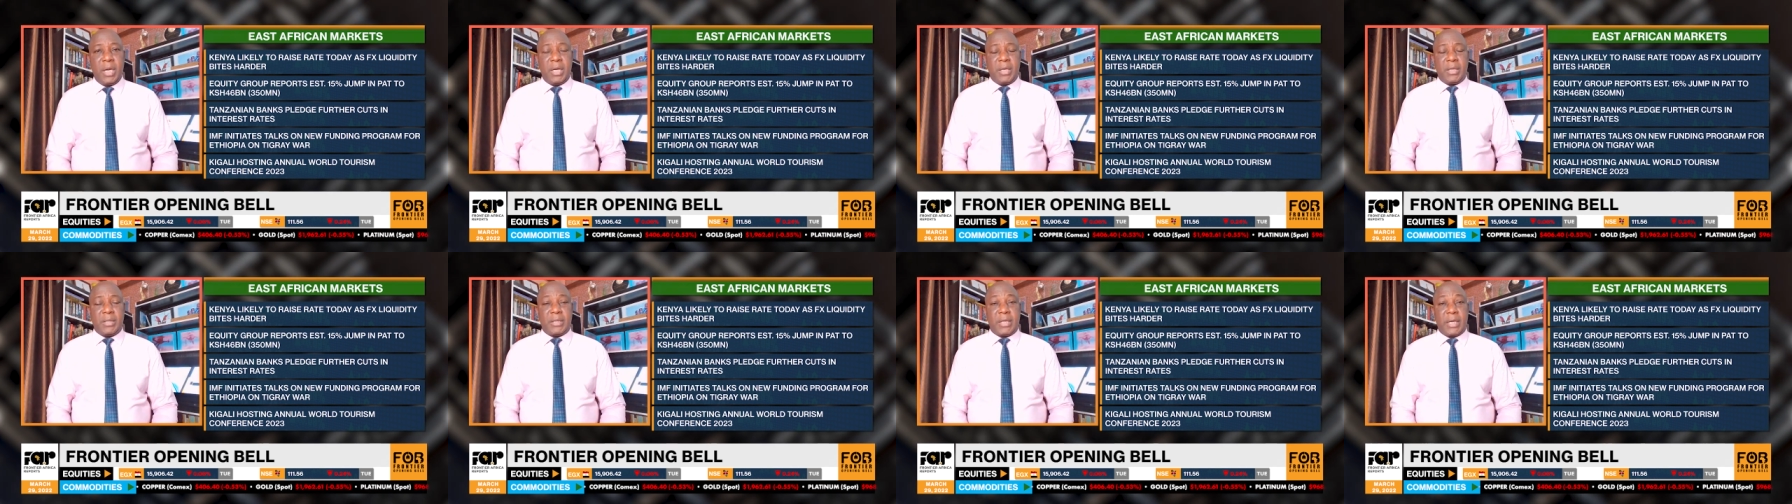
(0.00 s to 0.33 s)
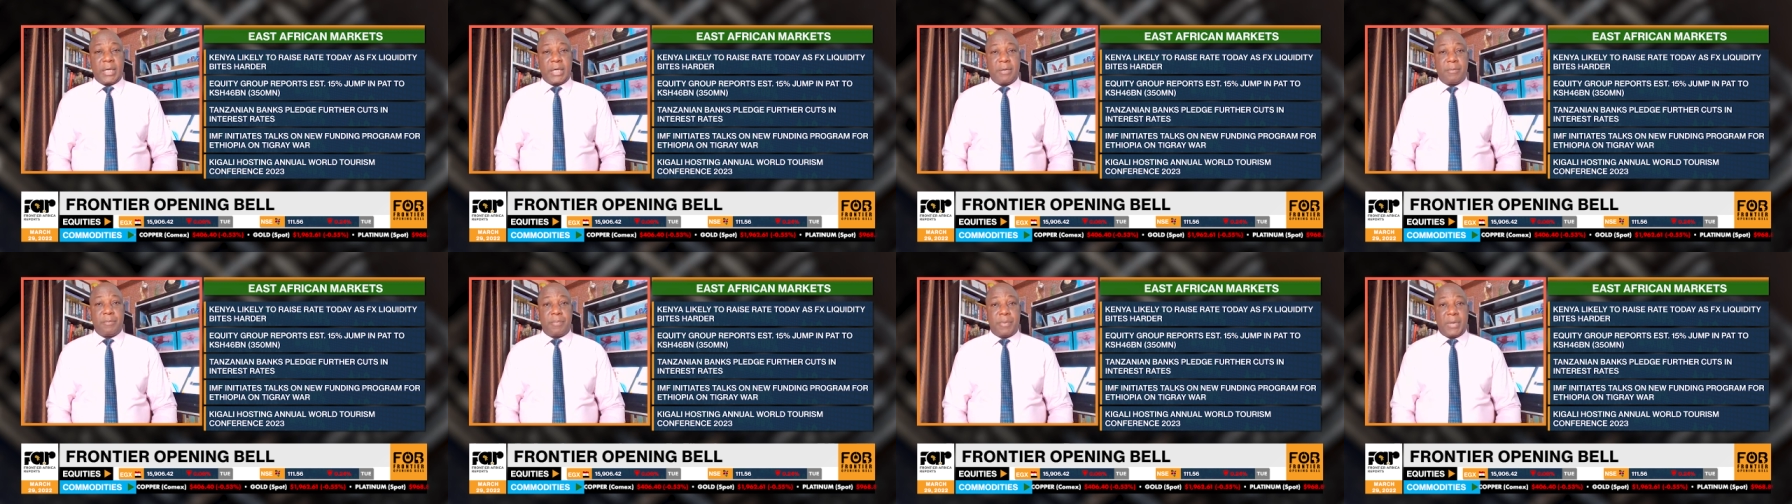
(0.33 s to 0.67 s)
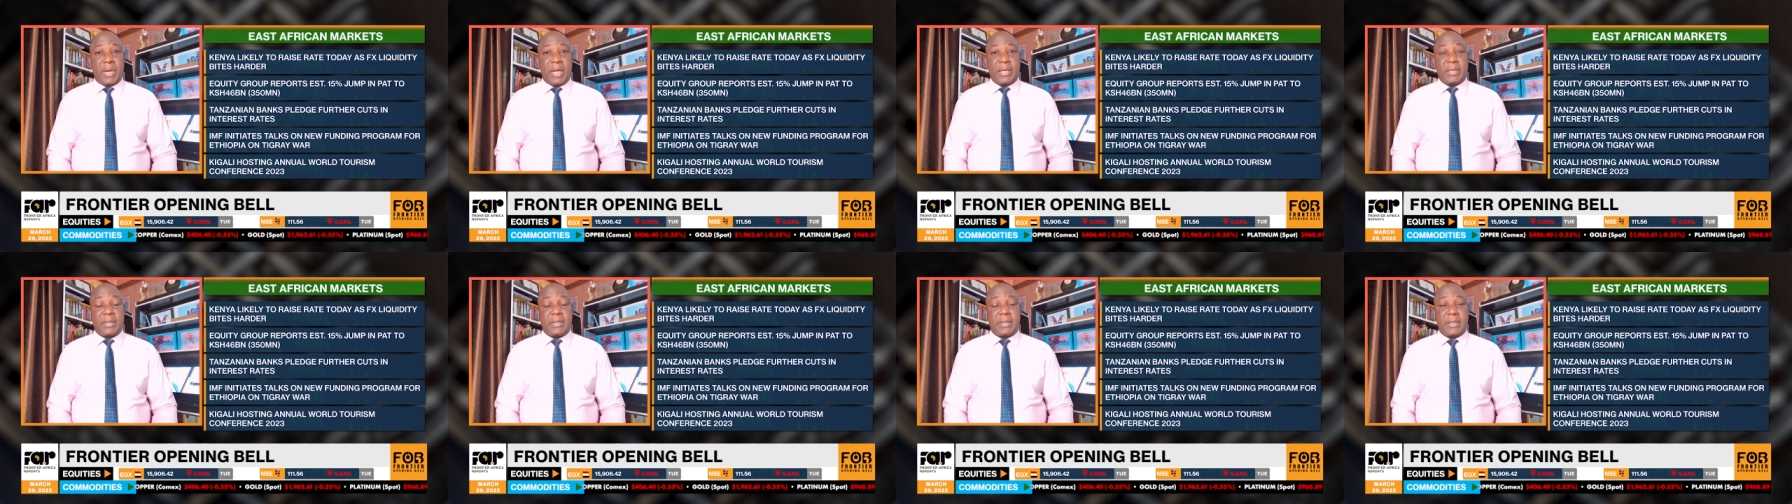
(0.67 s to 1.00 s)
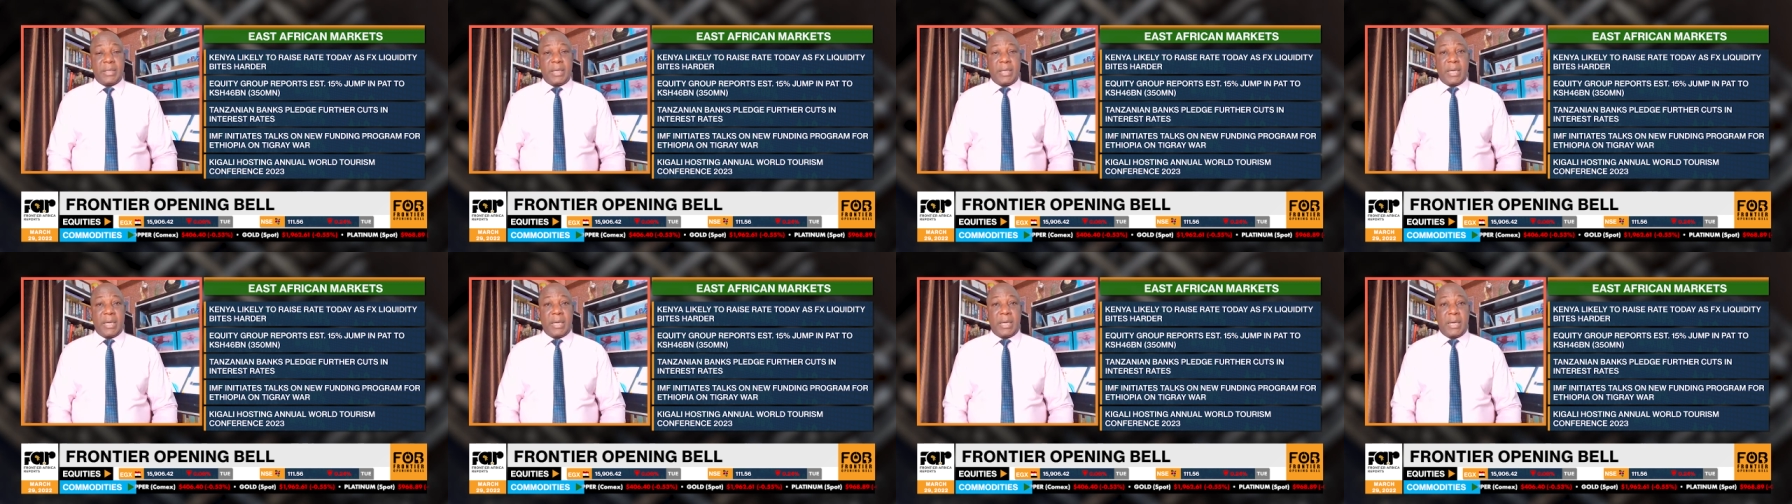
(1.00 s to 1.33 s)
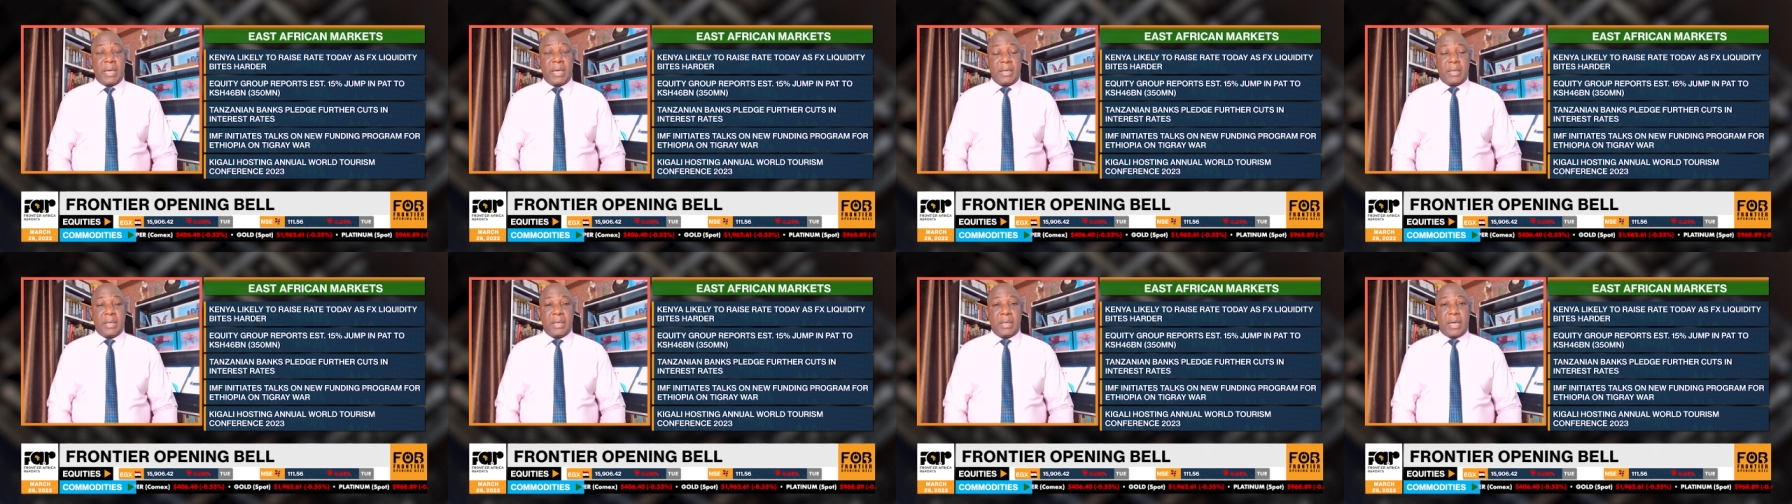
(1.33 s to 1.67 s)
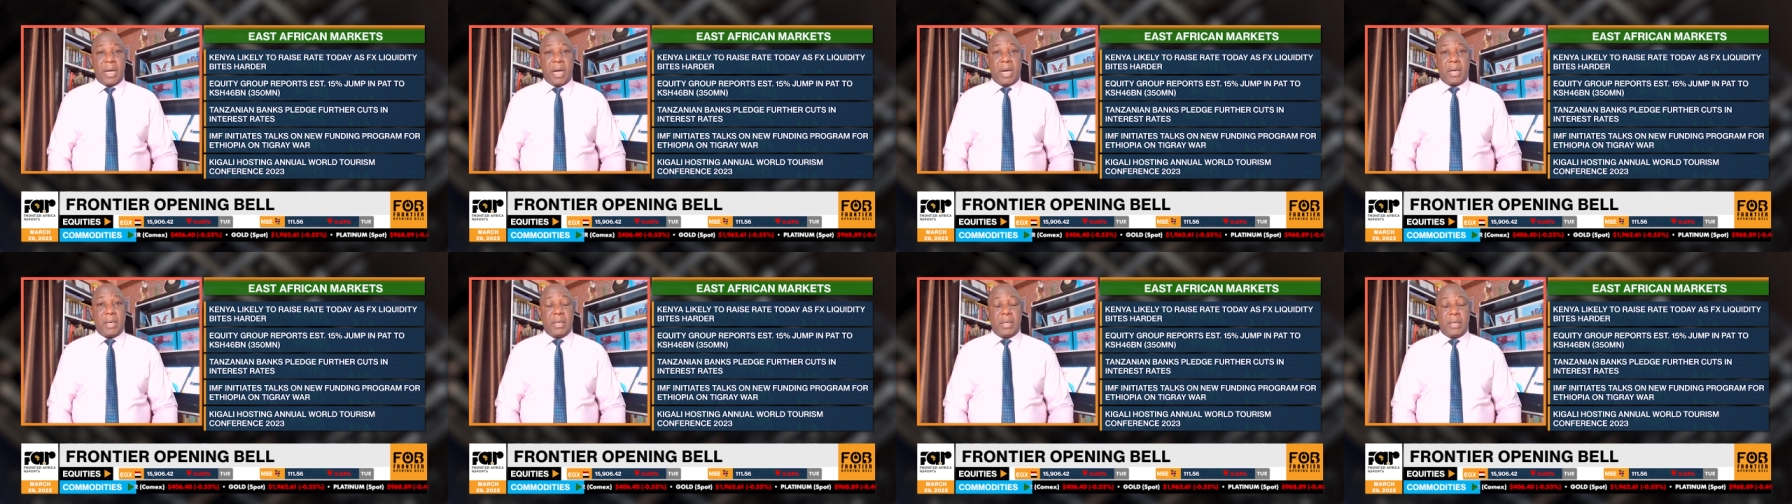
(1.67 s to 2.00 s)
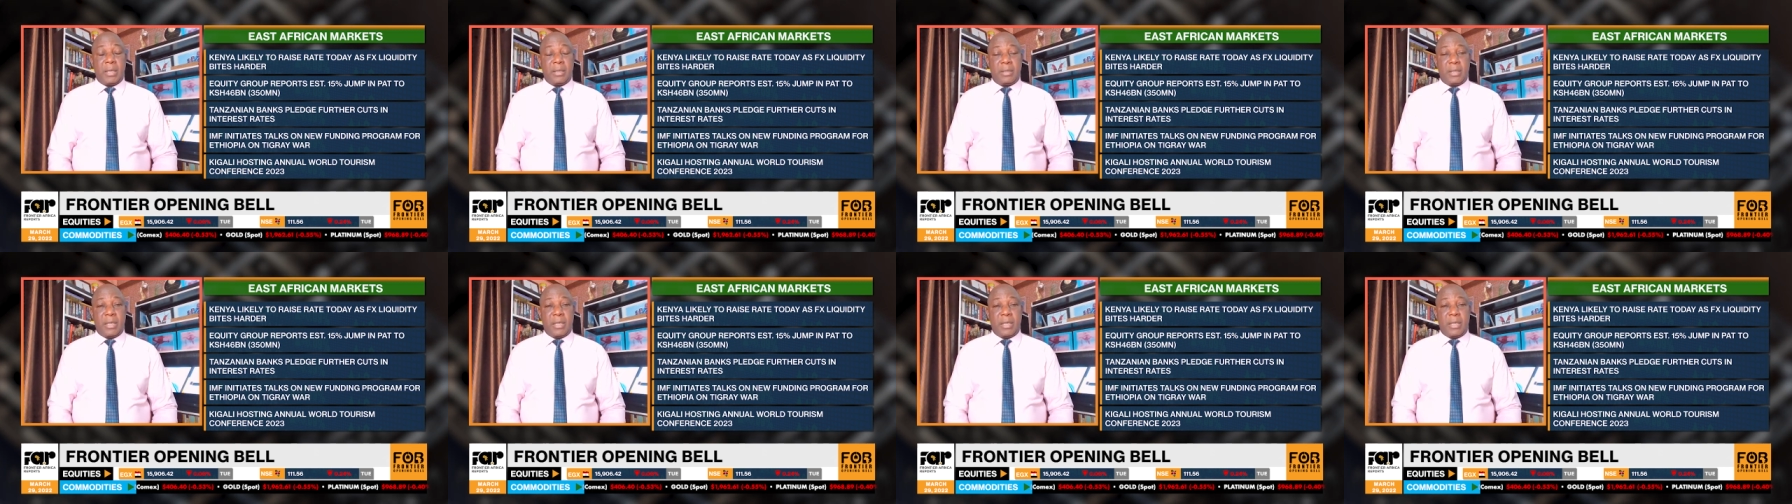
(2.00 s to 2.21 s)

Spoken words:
is taking place here in Kigali,